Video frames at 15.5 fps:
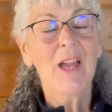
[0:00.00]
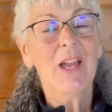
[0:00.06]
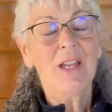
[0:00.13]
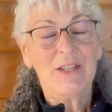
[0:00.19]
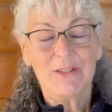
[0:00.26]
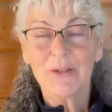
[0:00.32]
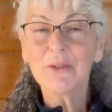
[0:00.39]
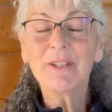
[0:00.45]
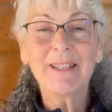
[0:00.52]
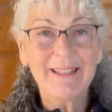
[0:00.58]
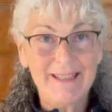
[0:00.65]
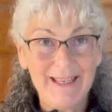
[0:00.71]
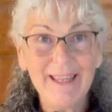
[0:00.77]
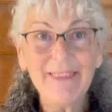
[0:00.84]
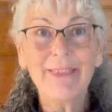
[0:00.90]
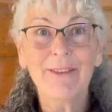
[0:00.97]
So to
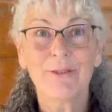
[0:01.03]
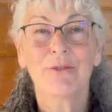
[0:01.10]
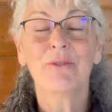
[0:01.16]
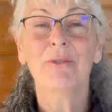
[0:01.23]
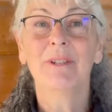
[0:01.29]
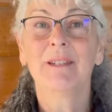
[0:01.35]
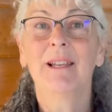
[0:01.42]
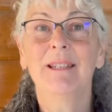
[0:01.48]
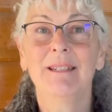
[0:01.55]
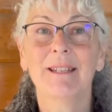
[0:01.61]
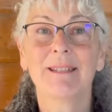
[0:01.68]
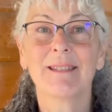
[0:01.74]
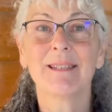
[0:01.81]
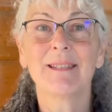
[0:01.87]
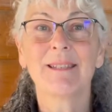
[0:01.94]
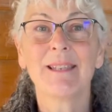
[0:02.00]
get the true
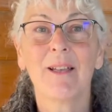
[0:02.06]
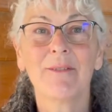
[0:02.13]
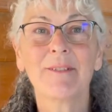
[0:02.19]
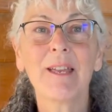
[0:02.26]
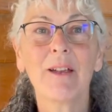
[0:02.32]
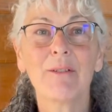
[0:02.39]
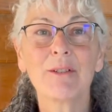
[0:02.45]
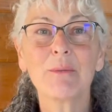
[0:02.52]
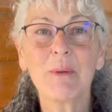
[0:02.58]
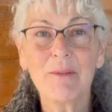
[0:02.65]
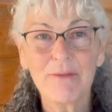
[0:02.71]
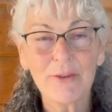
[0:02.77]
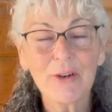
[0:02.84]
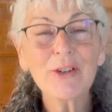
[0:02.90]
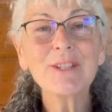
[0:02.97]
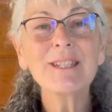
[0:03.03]
lightness and self-carriage, we
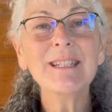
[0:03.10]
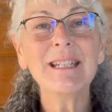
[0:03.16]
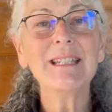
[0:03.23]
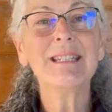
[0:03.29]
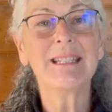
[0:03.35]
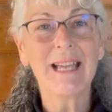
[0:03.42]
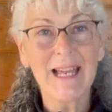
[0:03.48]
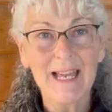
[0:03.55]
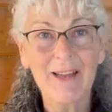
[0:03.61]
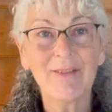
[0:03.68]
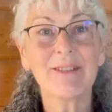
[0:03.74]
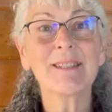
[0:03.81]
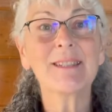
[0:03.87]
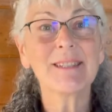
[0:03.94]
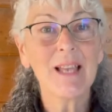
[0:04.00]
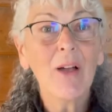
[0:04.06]
first need to have a
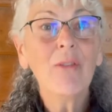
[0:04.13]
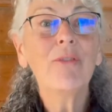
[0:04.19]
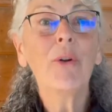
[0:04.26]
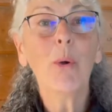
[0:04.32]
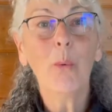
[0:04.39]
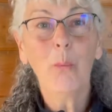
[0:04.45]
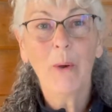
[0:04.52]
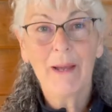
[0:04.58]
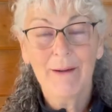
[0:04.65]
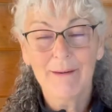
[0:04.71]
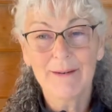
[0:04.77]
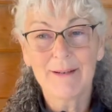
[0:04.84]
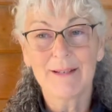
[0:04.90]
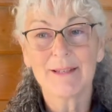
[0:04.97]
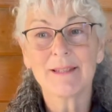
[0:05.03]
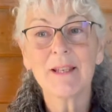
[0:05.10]

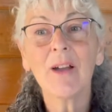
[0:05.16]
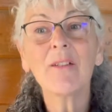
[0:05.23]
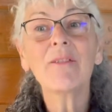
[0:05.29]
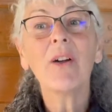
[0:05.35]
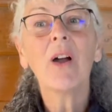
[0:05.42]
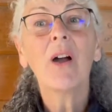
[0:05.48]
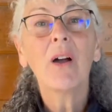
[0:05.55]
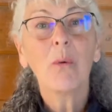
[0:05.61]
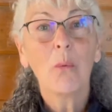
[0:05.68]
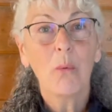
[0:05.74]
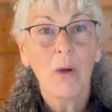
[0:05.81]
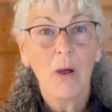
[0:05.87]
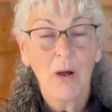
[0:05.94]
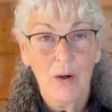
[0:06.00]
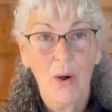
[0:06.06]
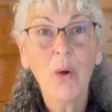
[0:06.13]
self-awareness of
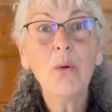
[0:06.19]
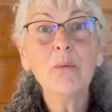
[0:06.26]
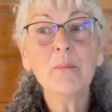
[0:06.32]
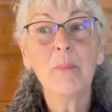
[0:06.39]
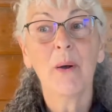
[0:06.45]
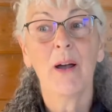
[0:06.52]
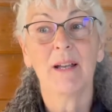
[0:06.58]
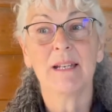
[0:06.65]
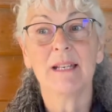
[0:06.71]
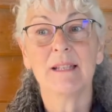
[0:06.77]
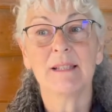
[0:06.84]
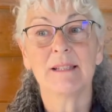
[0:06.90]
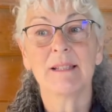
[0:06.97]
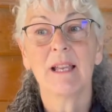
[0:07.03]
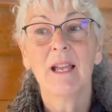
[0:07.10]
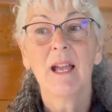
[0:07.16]
our own
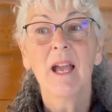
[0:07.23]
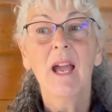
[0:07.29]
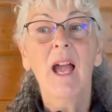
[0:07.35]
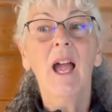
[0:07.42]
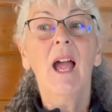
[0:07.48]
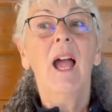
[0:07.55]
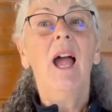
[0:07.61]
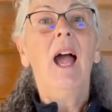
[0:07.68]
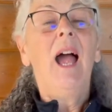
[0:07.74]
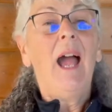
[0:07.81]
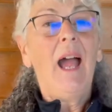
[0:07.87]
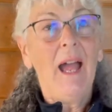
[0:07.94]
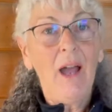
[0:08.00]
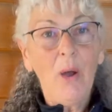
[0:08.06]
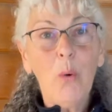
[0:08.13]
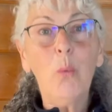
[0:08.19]
bodies,
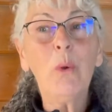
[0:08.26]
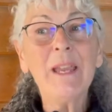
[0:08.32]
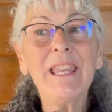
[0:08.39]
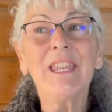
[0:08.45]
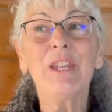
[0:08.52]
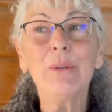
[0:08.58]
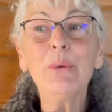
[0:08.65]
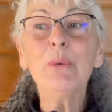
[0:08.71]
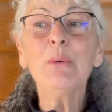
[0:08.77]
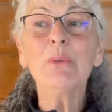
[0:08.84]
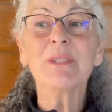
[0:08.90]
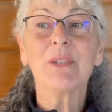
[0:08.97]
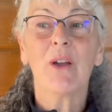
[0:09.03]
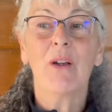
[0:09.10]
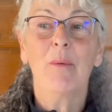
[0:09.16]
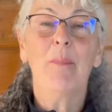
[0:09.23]
how we use
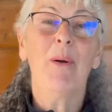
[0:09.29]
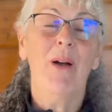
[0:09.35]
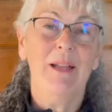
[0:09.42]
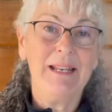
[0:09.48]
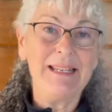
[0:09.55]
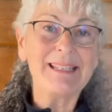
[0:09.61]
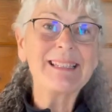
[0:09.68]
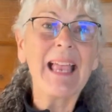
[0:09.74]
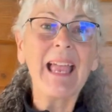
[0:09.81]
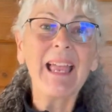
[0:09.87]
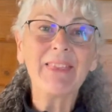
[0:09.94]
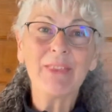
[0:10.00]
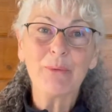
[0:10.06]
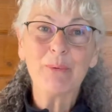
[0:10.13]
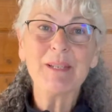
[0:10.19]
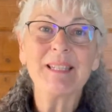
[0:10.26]
our bodies, and
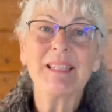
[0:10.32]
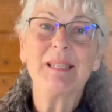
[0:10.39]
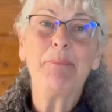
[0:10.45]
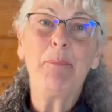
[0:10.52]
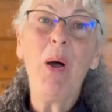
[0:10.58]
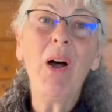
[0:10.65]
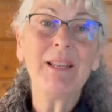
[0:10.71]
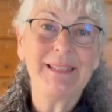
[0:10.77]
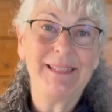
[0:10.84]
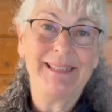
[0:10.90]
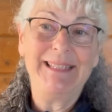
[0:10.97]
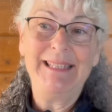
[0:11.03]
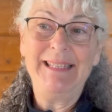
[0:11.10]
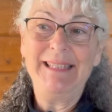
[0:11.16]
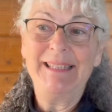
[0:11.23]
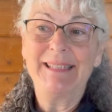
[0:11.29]
the
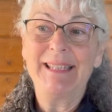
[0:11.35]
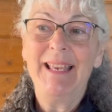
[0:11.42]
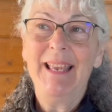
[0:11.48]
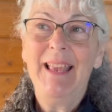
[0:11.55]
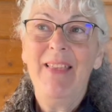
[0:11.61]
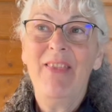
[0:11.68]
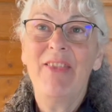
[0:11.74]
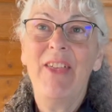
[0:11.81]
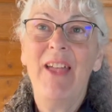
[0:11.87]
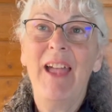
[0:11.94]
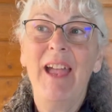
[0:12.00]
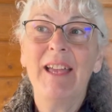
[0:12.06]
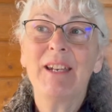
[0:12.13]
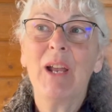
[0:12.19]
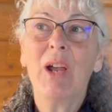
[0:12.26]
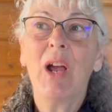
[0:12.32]
responses
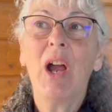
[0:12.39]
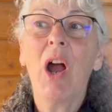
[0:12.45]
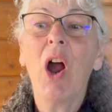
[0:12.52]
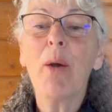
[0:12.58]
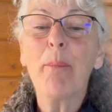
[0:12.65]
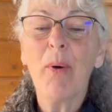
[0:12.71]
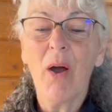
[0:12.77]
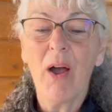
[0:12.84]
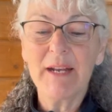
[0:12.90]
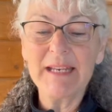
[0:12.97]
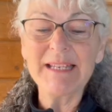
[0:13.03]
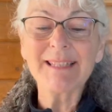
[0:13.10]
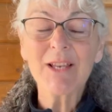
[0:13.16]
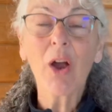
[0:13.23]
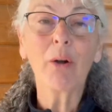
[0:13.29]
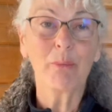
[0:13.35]
that our
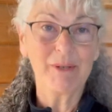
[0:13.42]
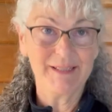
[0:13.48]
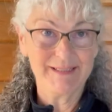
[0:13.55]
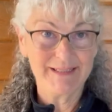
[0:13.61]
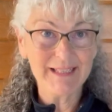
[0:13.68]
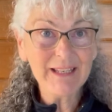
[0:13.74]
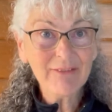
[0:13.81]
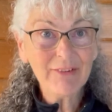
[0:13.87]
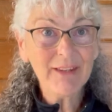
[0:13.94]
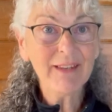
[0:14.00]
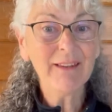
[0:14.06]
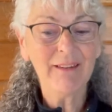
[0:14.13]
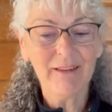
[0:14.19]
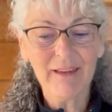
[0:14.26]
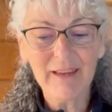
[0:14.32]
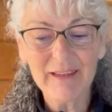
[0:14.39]
bodies are receiving
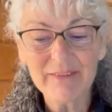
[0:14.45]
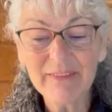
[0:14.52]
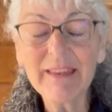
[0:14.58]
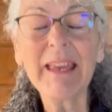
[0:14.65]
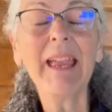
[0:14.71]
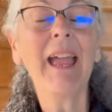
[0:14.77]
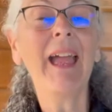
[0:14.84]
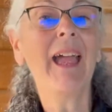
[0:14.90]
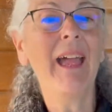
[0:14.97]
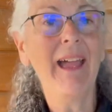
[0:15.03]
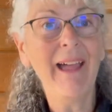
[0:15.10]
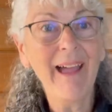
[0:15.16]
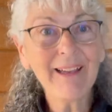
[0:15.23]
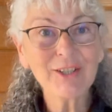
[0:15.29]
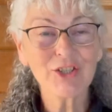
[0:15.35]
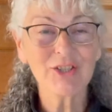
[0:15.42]
and the
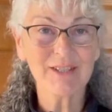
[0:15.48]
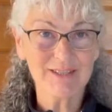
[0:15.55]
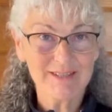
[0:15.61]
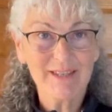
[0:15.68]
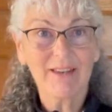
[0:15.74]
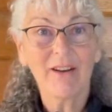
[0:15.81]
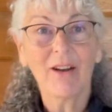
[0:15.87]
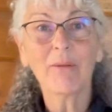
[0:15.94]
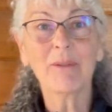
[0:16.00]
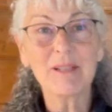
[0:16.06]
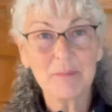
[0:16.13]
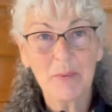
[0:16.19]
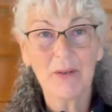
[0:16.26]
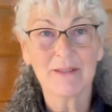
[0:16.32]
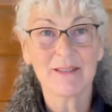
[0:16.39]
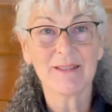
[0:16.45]
actions that our
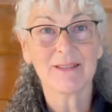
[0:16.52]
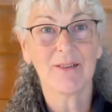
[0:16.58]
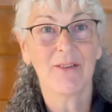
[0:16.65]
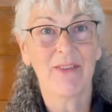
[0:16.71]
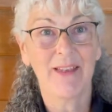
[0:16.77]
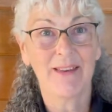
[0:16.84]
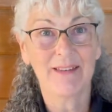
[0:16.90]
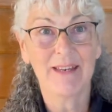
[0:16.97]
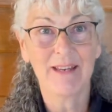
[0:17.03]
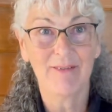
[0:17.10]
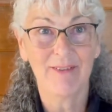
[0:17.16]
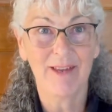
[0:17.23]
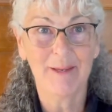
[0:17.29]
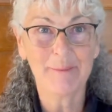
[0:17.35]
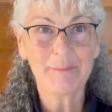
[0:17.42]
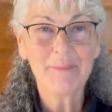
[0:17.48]
responses are then
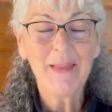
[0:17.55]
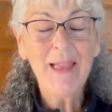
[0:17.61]
giving.